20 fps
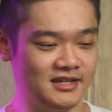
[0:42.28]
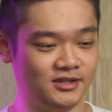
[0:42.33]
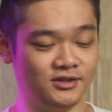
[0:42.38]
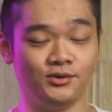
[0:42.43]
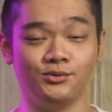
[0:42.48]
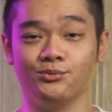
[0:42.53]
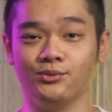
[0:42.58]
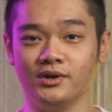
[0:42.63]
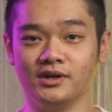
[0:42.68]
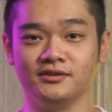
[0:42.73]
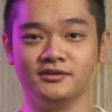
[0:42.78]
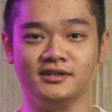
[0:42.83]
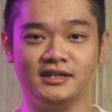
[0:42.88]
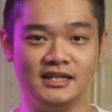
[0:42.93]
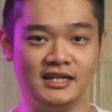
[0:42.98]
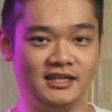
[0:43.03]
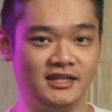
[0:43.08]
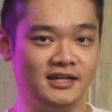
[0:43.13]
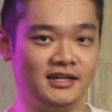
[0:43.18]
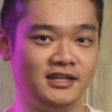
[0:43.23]
that you will
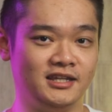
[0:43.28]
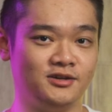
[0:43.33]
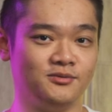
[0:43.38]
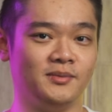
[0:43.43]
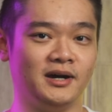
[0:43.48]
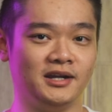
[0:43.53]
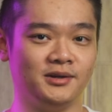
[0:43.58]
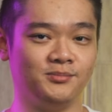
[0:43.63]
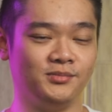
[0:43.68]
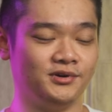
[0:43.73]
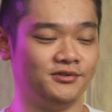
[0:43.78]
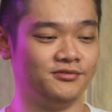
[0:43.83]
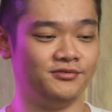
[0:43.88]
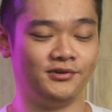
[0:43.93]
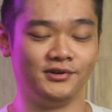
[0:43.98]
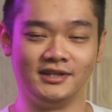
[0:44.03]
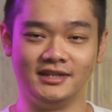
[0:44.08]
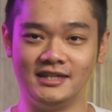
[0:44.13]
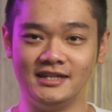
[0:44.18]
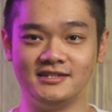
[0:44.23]
need a new motherboard
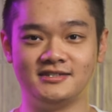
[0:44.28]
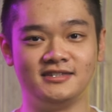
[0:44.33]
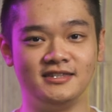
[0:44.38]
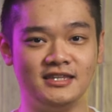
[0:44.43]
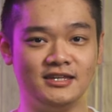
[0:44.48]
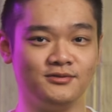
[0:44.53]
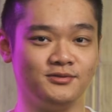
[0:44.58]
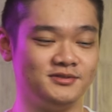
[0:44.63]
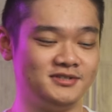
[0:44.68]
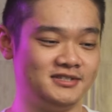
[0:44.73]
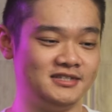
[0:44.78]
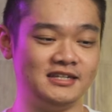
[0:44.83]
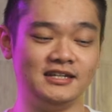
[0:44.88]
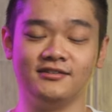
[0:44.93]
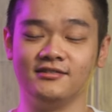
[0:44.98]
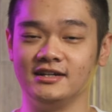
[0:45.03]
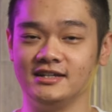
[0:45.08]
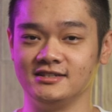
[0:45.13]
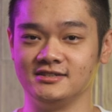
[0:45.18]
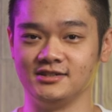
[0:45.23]
for this new
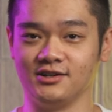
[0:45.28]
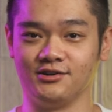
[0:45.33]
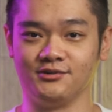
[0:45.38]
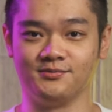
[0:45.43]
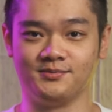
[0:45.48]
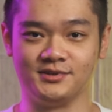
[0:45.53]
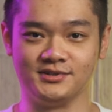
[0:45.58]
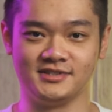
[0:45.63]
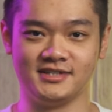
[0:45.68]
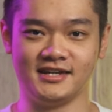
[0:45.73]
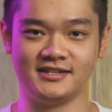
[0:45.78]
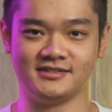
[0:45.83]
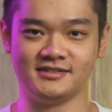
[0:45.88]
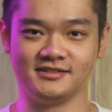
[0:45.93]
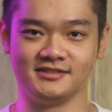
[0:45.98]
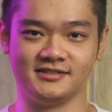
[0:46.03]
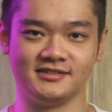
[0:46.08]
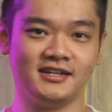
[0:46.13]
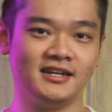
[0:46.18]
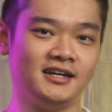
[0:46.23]
series of
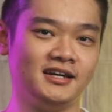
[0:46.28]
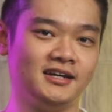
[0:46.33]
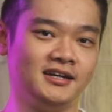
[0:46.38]
processors.